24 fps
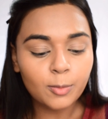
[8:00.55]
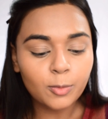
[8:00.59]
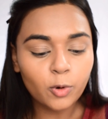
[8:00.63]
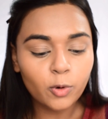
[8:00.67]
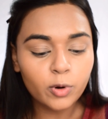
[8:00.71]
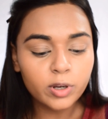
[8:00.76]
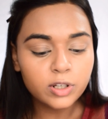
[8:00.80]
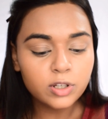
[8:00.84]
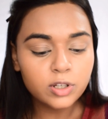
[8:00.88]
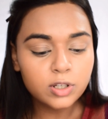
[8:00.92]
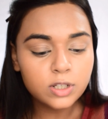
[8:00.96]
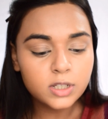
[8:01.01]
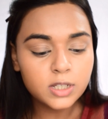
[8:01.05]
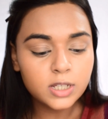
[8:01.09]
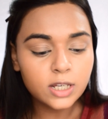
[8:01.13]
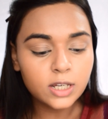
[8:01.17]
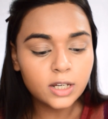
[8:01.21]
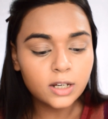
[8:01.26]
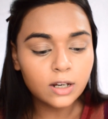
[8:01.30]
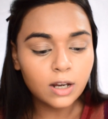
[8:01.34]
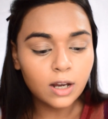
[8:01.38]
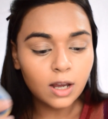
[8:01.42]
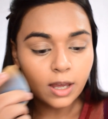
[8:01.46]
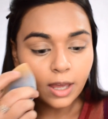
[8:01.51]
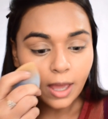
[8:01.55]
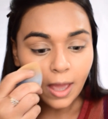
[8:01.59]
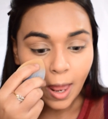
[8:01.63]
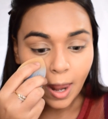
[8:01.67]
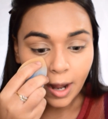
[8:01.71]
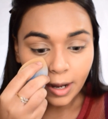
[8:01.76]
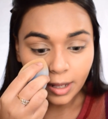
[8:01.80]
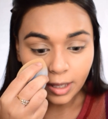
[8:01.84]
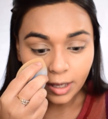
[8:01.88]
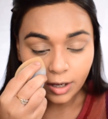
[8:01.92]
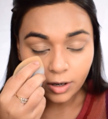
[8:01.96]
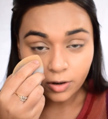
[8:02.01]
going to take
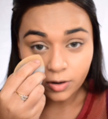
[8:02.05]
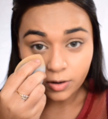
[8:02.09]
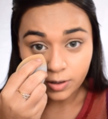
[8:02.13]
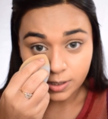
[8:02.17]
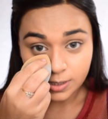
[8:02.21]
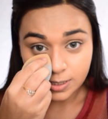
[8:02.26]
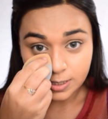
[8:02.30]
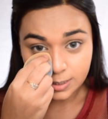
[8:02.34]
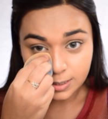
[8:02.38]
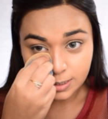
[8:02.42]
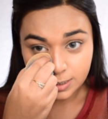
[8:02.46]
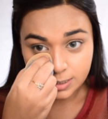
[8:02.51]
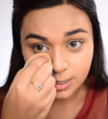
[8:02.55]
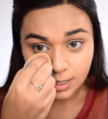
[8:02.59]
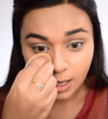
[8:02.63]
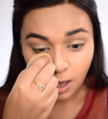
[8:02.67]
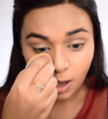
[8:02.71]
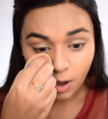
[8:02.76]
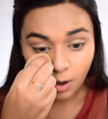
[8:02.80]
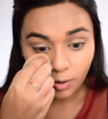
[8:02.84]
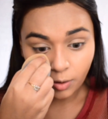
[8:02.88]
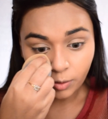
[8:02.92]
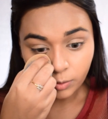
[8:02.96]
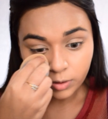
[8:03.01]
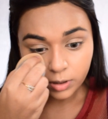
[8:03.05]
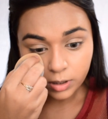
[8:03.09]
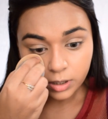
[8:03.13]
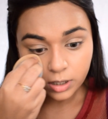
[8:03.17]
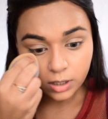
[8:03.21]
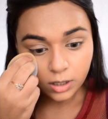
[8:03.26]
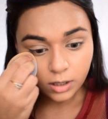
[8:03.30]
any creases out.